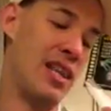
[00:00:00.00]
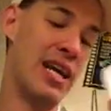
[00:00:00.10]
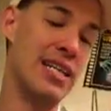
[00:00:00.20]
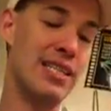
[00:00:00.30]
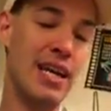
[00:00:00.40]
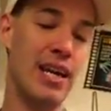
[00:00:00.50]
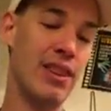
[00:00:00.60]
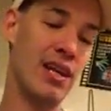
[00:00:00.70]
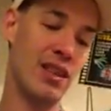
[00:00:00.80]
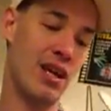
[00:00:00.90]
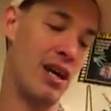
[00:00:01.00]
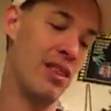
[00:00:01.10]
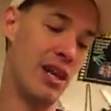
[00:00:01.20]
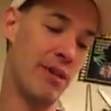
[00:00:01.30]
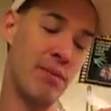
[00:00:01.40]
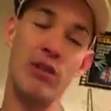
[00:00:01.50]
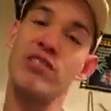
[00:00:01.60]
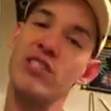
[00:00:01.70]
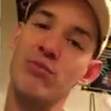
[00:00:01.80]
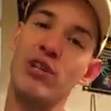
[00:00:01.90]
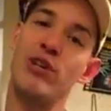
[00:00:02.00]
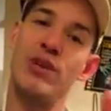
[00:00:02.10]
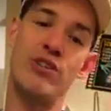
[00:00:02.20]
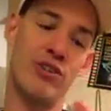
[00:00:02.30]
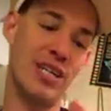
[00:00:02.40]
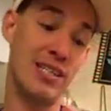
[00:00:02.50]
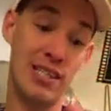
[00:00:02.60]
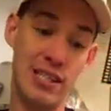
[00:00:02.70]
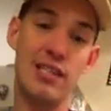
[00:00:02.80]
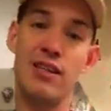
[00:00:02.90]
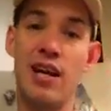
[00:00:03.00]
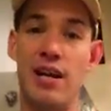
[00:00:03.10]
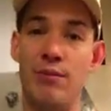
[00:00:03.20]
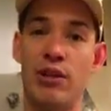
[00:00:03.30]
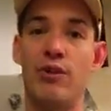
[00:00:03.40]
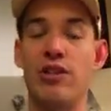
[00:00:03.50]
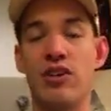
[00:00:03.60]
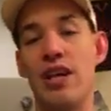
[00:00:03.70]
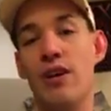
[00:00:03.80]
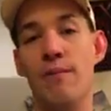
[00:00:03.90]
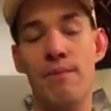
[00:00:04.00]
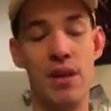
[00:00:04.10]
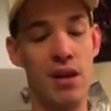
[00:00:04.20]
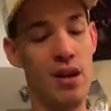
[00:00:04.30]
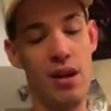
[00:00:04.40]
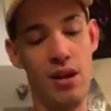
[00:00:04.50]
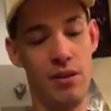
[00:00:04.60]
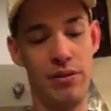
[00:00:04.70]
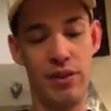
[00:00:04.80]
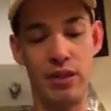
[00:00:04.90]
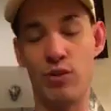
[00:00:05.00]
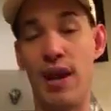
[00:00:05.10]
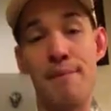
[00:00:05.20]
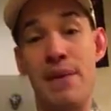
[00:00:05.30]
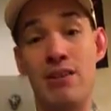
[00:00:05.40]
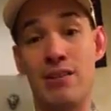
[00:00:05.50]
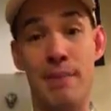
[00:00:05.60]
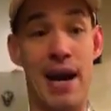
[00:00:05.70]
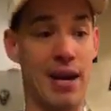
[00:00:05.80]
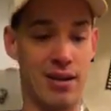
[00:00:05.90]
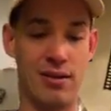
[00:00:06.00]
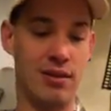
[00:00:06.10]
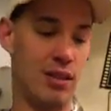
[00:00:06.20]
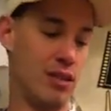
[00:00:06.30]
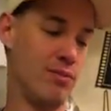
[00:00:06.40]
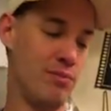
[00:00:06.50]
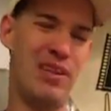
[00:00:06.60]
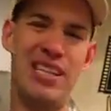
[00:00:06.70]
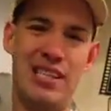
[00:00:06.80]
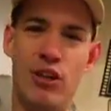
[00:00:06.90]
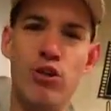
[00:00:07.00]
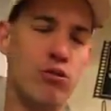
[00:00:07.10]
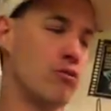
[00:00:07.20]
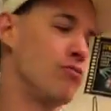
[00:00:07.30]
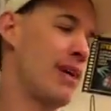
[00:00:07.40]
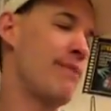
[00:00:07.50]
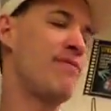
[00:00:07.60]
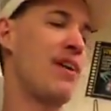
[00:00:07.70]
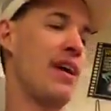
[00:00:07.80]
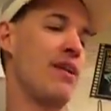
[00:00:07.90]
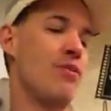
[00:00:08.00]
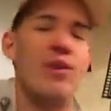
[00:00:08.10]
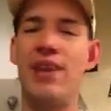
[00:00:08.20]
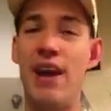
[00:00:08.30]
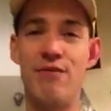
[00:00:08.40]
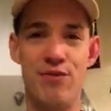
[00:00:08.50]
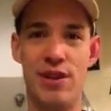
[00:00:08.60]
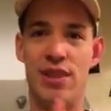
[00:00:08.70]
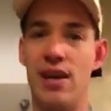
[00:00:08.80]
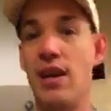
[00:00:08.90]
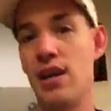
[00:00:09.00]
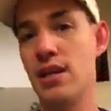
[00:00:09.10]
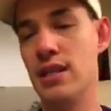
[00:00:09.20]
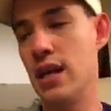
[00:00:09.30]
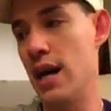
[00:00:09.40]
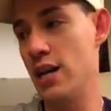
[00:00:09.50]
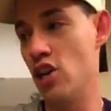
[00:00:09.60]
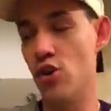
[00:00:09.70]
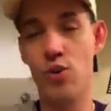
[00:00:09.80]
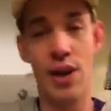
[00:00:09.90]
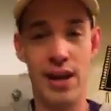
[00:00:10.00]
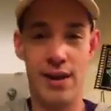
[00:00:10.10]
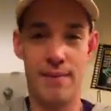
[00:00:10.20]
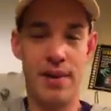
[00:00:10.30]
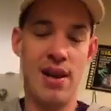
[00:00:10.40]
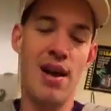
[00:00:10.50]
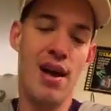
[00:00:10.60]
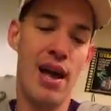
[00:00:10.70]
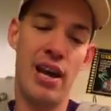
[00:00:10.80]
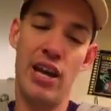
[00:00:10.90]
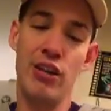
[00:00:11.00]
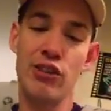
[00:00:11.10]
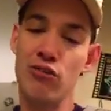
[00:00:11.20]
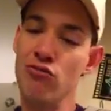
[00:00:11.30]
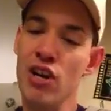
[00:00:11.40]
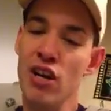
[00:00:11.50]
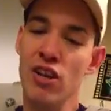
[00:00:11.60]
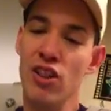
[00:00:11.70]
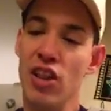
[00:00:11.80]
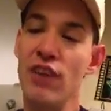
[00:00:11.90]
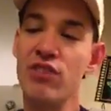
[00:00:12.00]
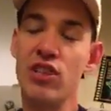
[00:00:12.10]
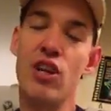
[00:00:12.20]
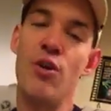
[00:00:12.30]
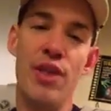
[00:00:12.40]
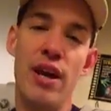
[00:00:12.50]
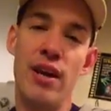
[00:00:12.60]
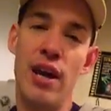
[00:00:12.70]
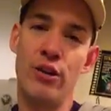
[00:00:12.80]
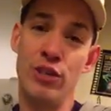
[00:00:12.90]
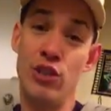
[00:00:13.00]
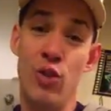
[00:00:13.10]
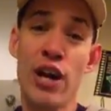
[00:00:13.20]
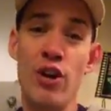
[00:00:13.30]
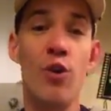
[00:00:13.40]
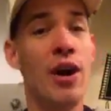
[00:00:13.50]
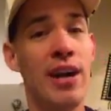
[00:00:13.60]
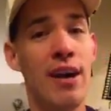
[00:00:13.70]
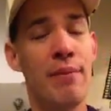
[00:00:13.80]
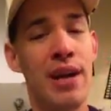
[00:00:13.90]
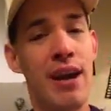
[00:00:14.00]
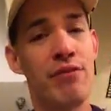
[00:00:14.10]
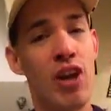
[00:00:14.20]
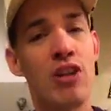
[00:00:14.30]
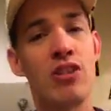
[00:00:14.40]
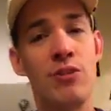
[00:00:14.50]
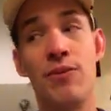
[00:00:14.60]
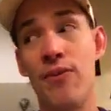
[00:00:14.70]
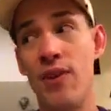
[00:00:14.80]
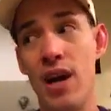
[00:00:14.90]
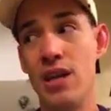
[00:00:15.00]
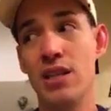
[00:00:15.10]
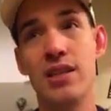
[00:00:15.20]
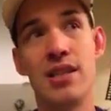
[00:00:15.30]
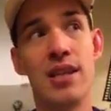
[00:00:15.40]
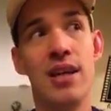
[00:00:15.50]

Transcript: like I said, I think that unlike most Mercury retrogrades, this is the kind of Mercury retrograde things will not bounce back, But it's cool. I'm fine with everything because I know who I am, and I also love to know that not only do I know who I am, but I have long-term friends